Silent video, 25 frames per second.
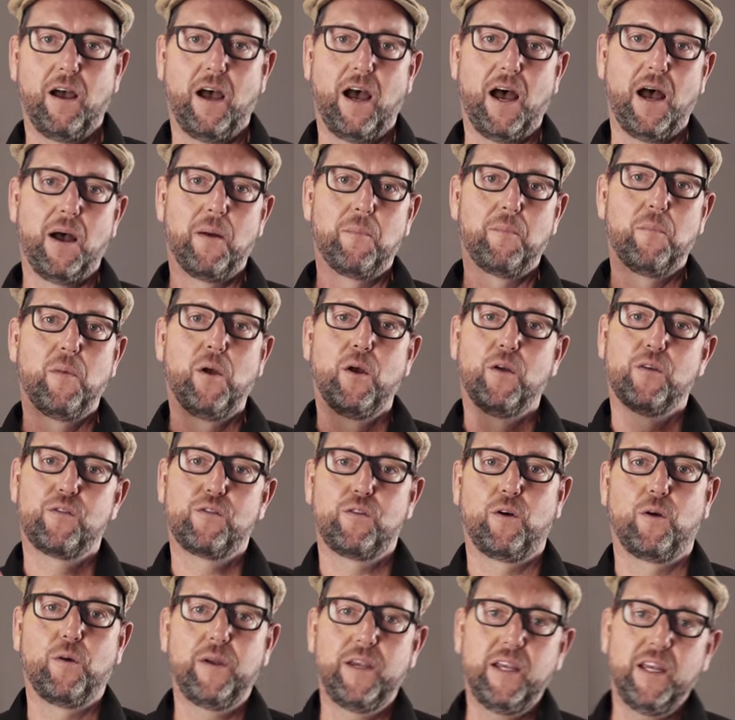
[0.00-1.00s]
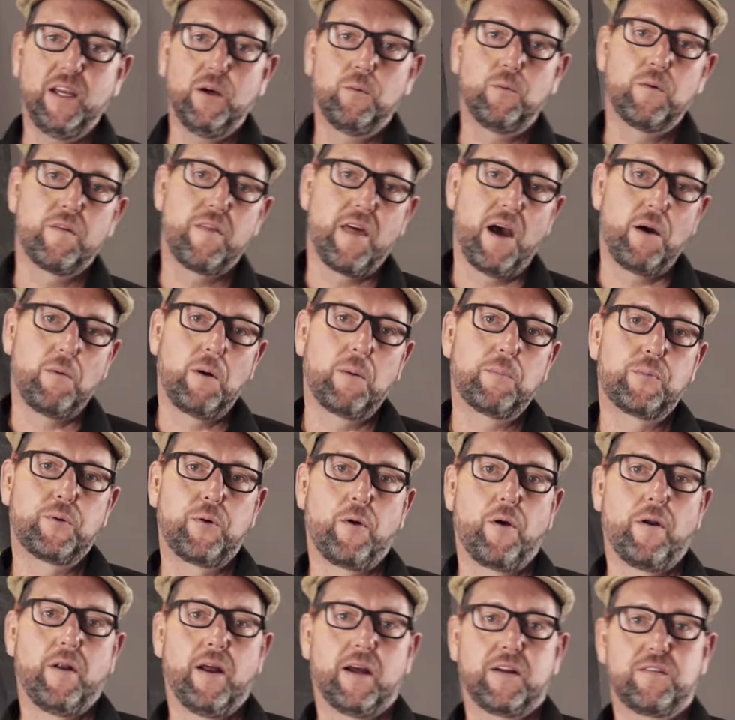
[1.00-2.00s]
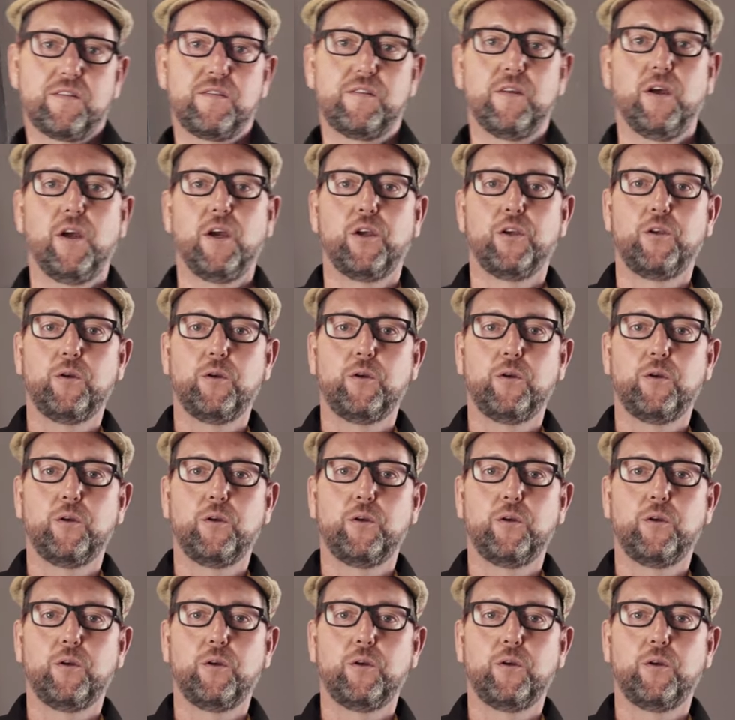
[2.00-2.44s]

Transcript: Um, so here with our products,